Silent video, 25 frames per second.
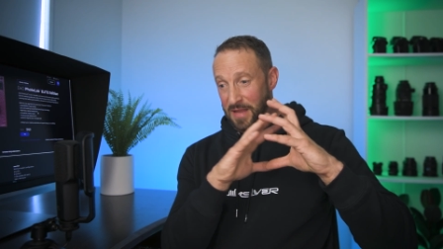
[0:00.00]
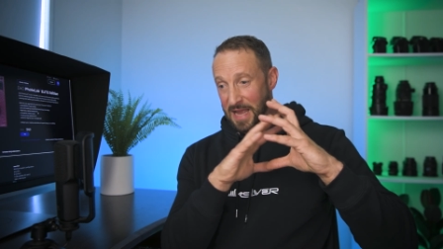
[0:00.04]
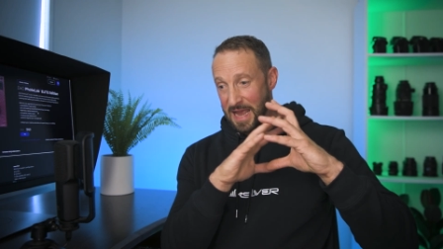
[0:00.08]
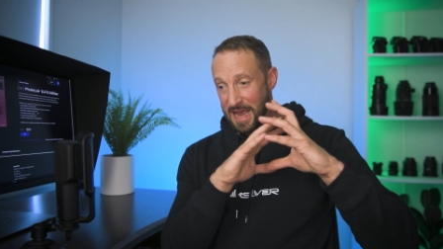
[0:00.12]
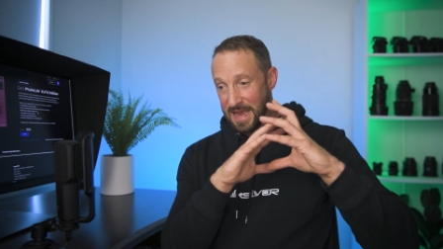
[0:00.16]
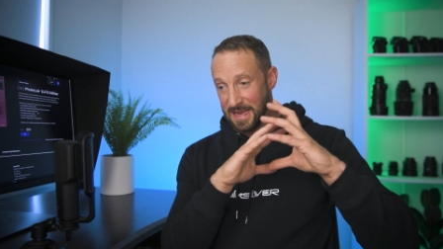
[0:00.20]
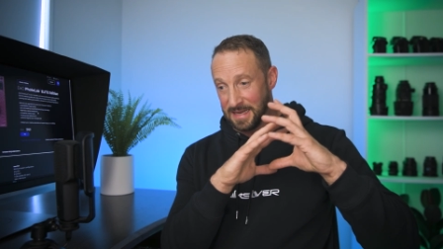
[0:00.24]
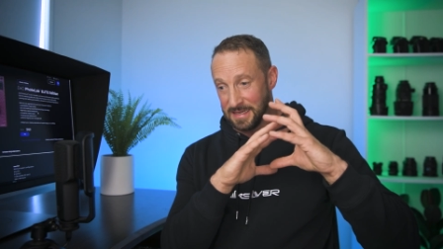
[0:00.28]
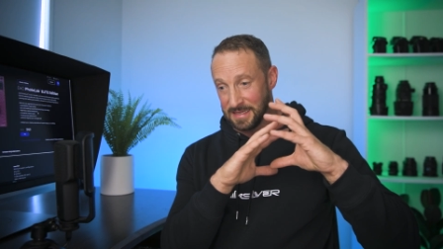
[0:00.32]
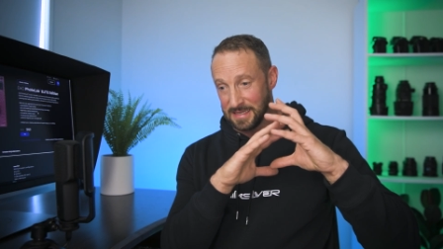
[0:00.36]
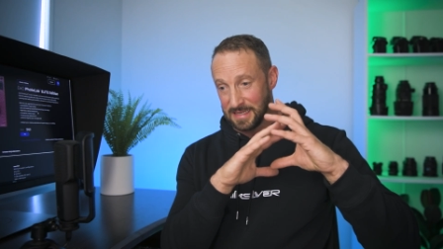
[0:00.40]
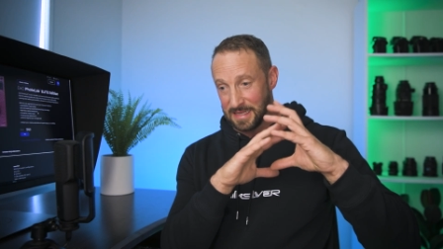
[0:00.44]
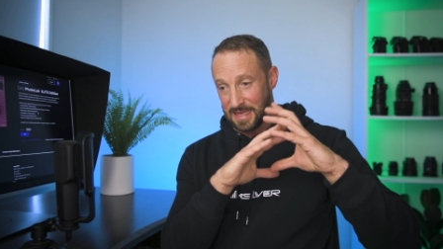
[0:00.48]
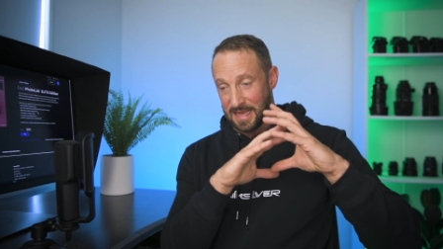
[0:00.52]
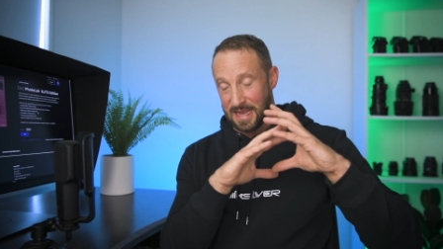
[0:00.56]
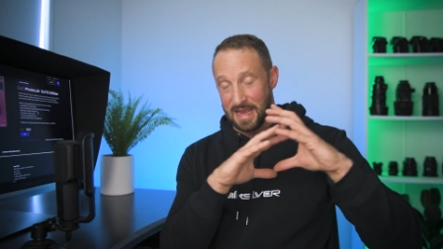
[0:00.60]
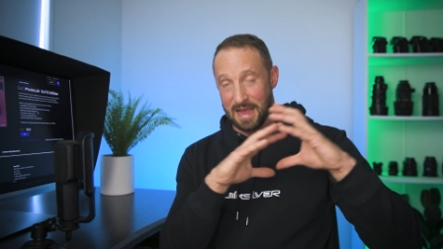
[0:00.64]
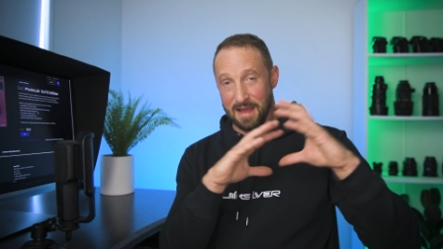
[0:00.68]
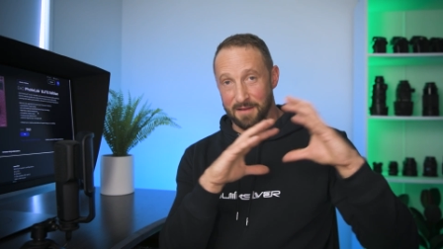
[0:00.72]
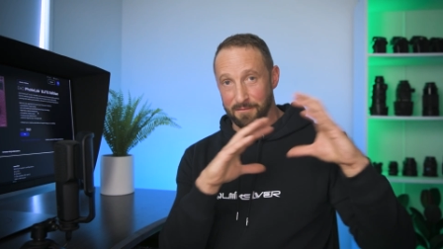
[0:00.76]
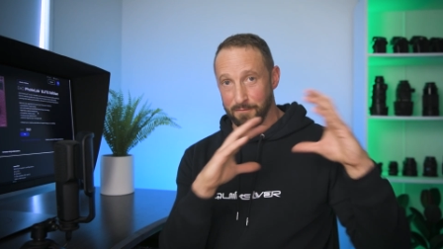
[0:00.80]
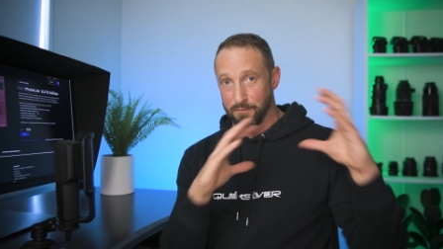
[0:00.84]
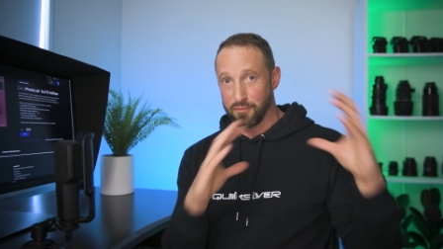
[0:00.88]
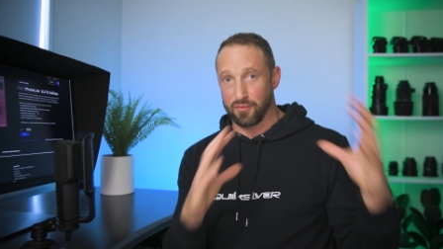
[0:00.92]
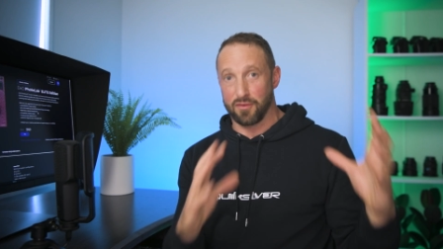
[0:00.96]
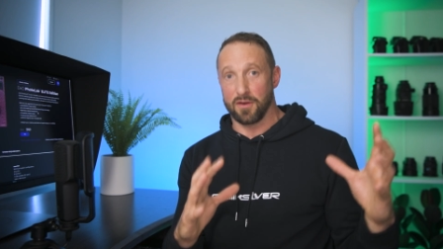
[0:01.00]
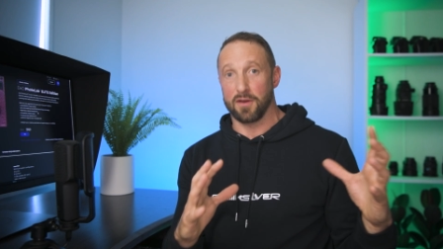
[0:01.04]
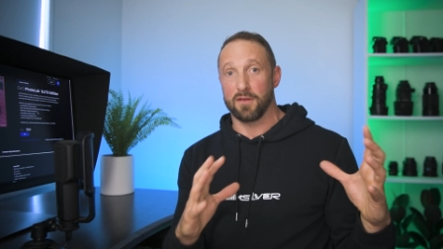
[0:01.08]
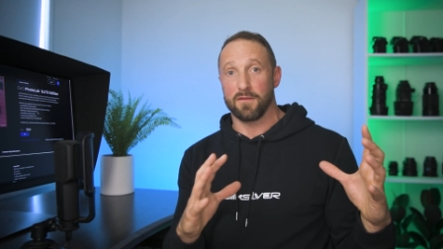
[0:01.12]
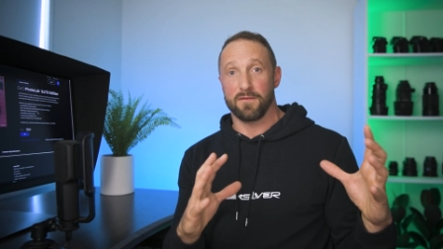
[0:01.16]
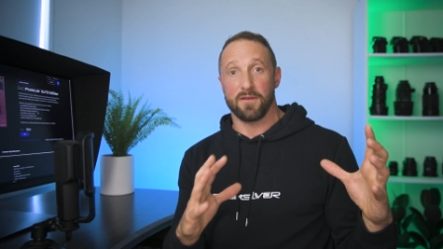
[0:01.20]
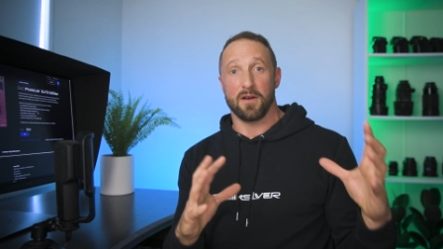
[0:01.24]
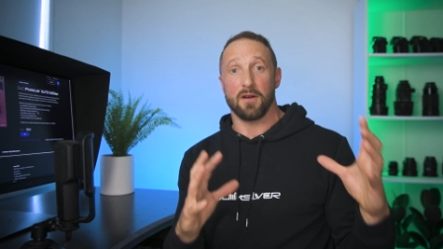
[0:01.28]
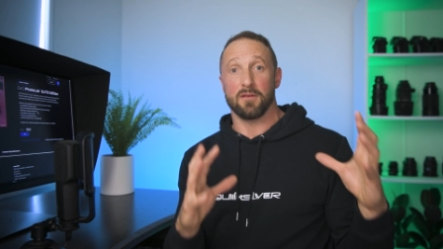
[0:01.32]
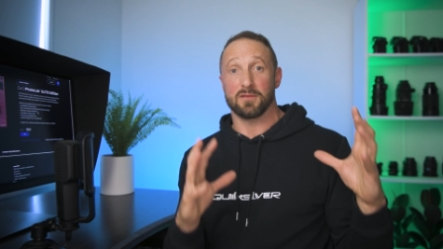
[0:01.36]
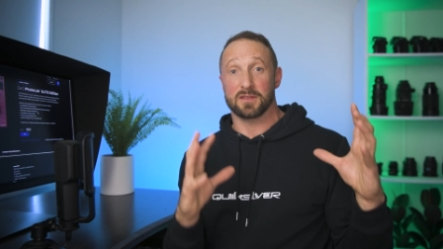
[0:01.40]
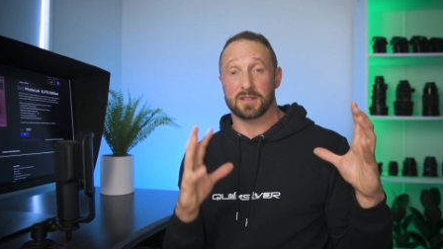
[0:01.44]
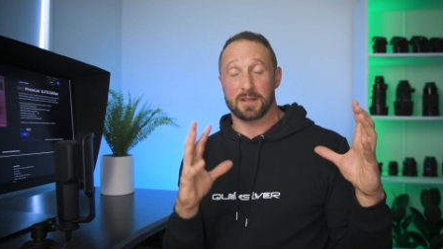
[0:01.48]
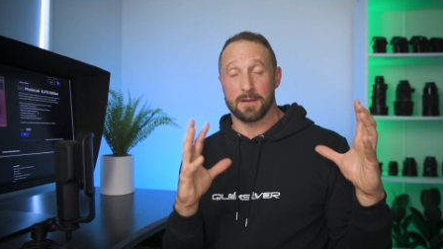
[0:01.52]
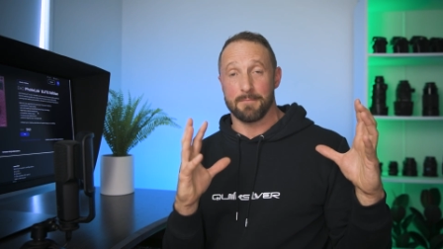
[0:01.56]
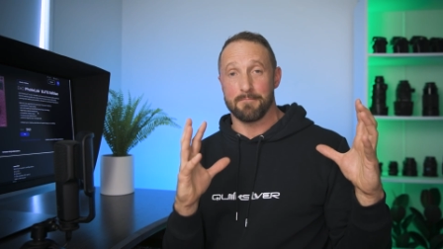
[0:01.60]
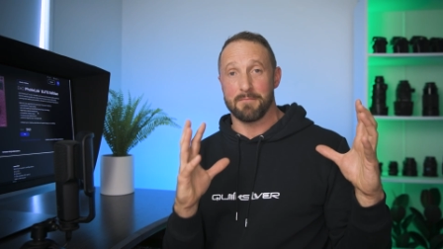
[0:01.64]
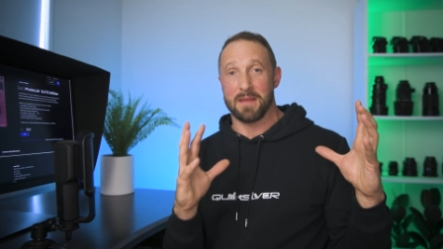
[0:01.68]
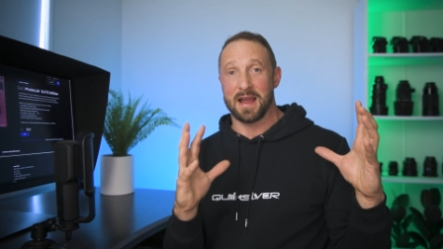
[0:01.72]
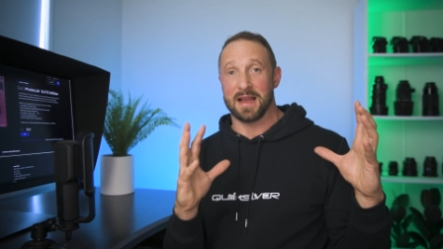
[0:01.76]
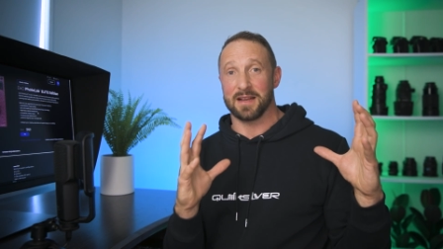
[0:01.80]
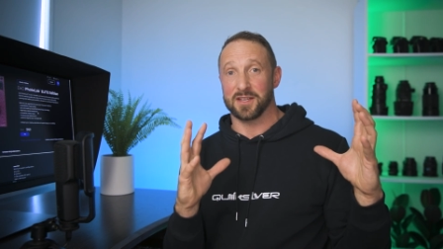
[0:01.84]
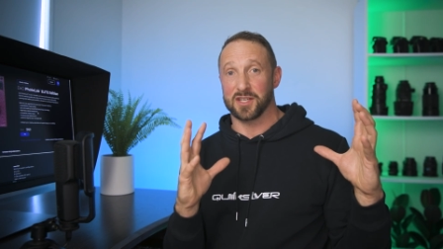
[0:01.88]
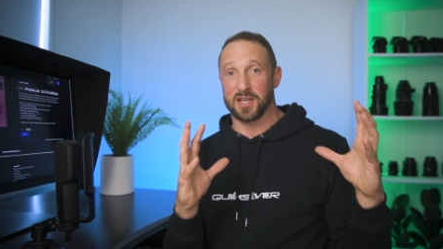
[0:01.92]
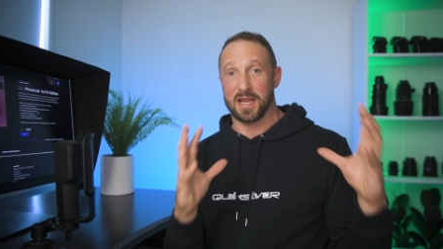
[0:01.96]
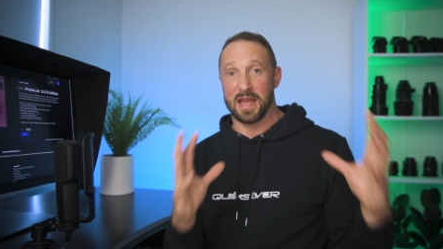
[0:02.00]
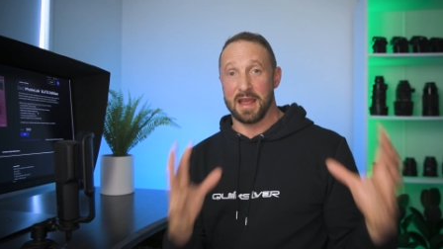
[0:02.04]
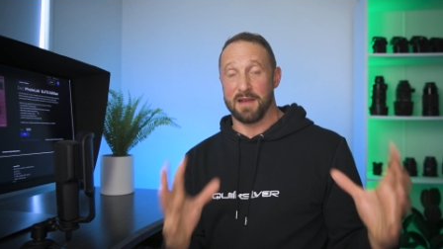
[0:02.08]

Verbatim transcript: and they have profiles to match